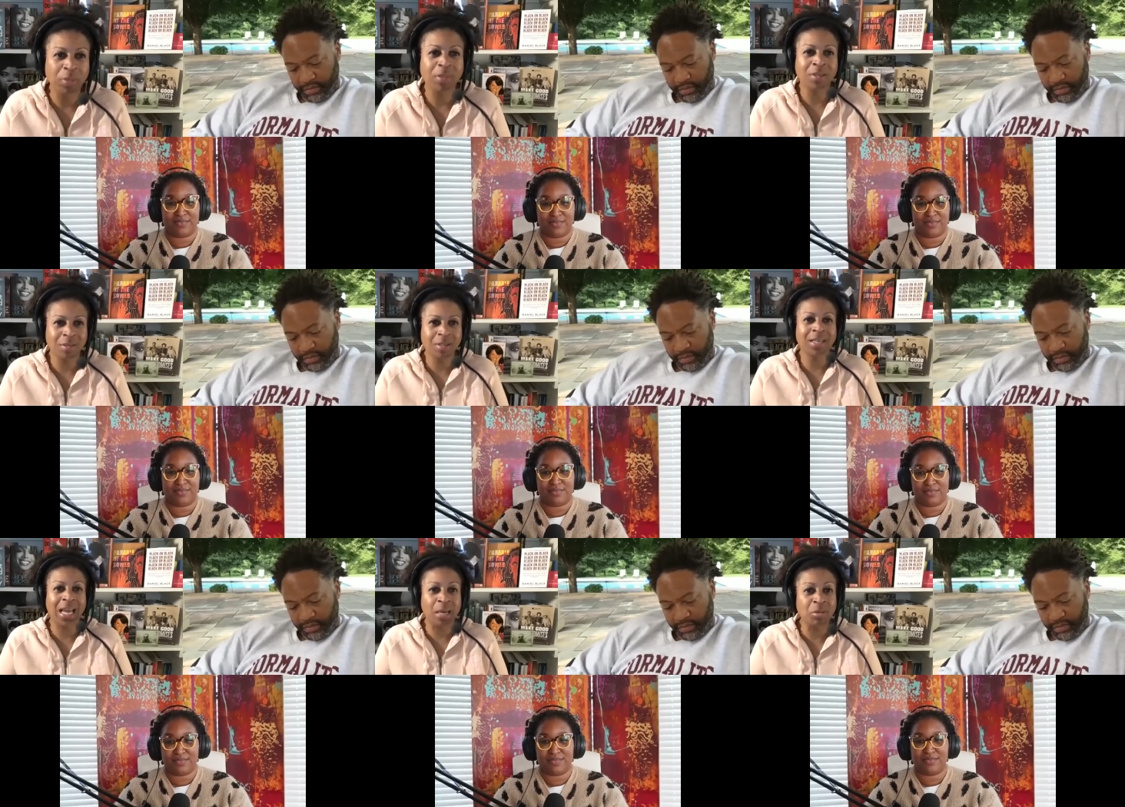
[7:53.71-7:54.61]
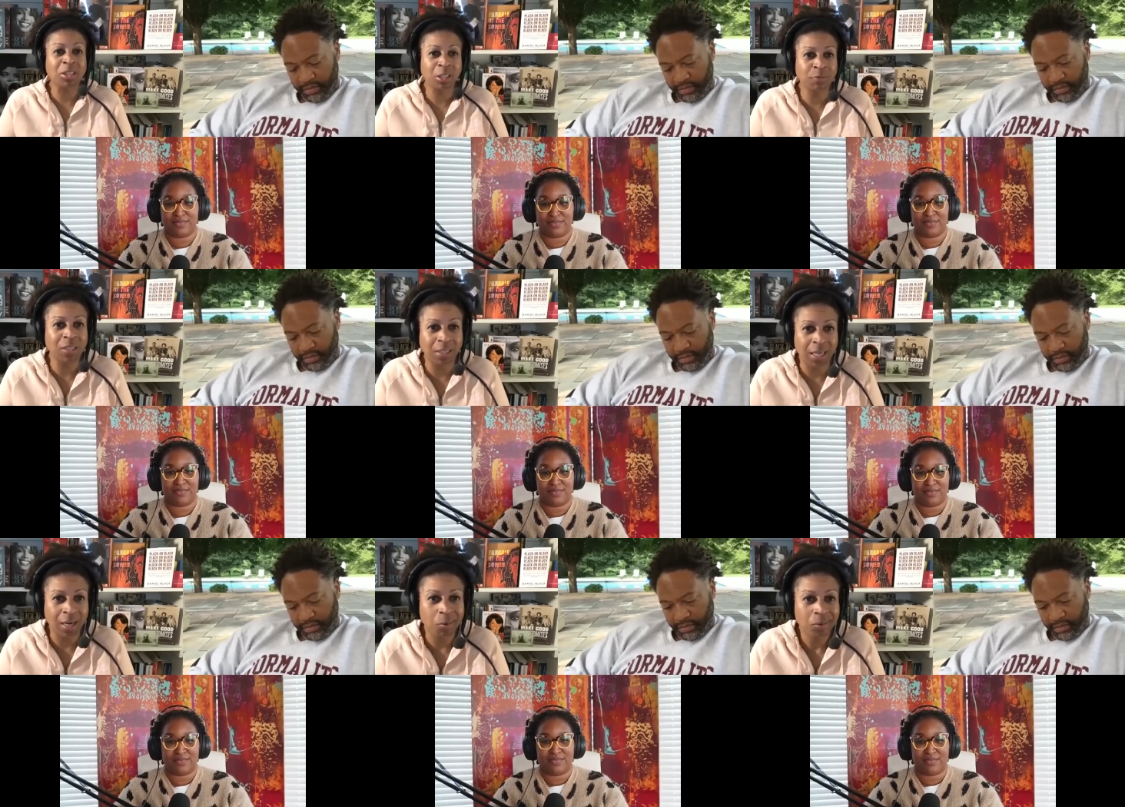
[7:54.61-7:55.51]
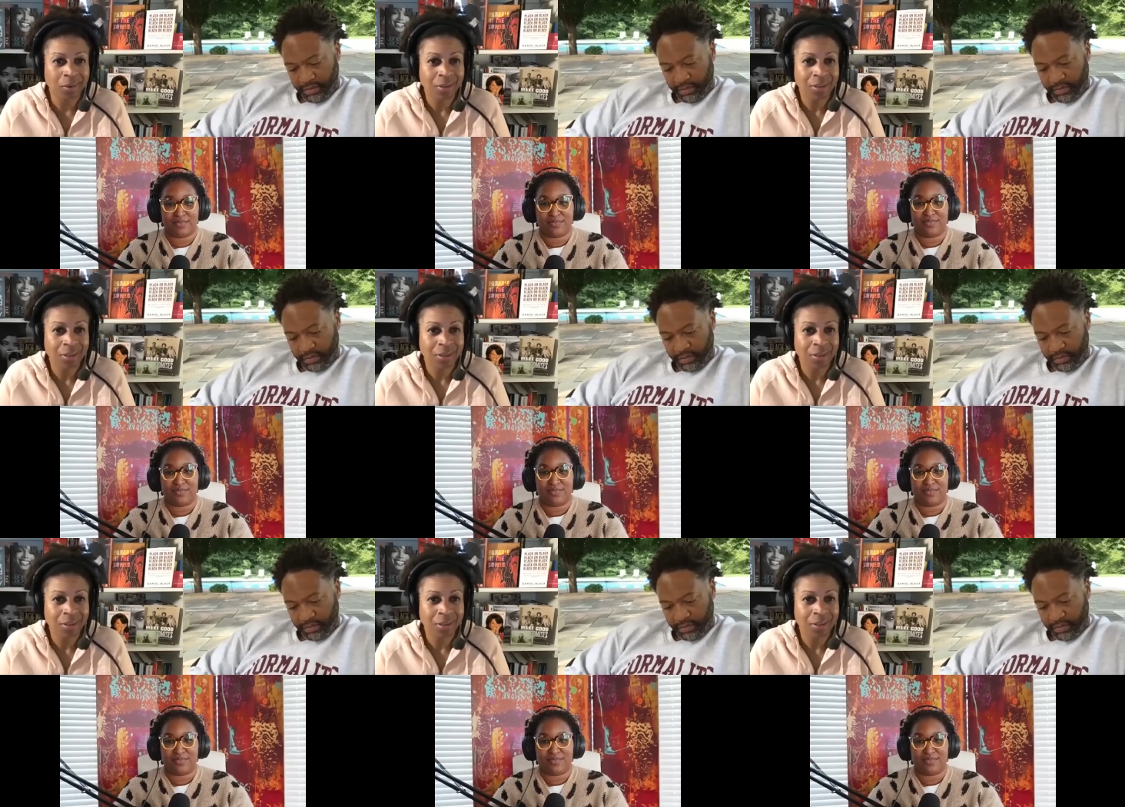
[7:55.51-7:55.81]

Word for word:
Speaker 1: but the the game is shifting now